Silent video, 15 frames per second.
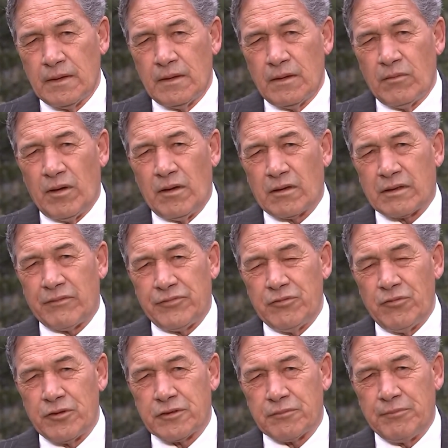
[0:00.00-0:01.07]
Well, look, if you
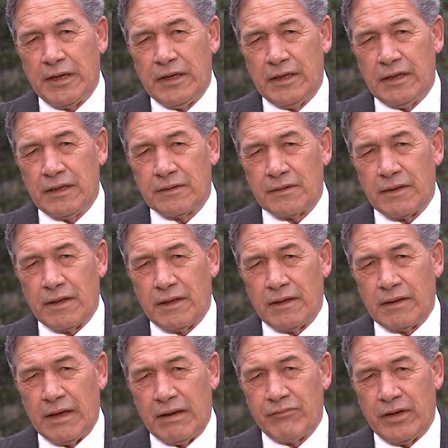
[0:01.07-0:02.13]
want to
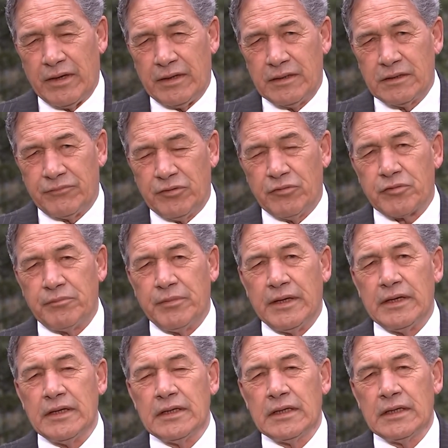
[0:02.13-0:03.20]
have an interview with
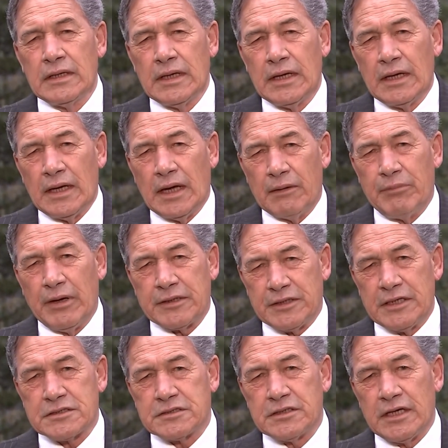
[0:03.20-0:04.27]
me about
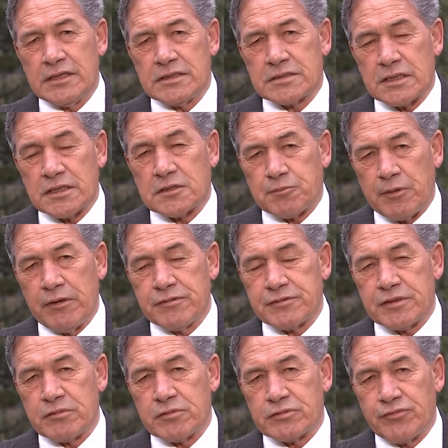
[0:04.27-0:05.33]
yesterday's experience,
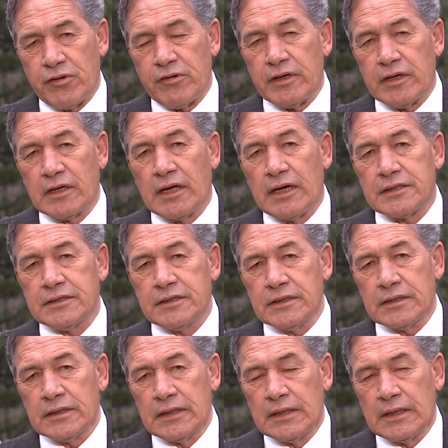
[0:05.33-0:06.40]
and it was very enlightening,
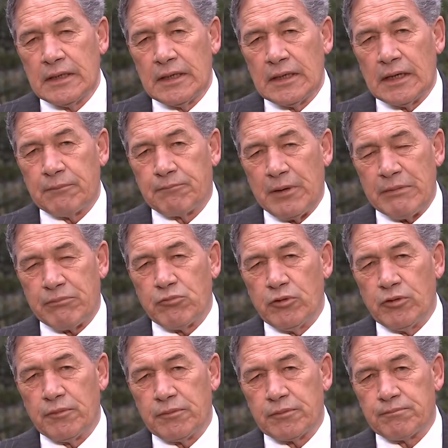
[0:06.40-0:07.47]
and people
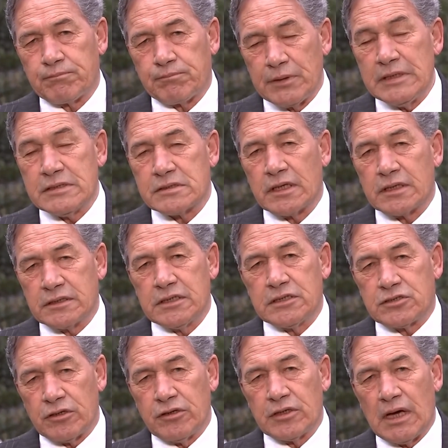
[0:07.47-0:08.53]
were pleased that I did
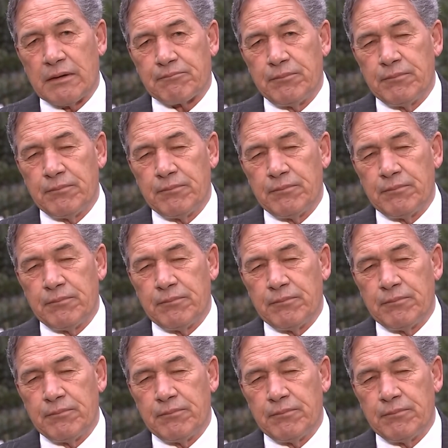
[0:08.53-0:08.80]
turn up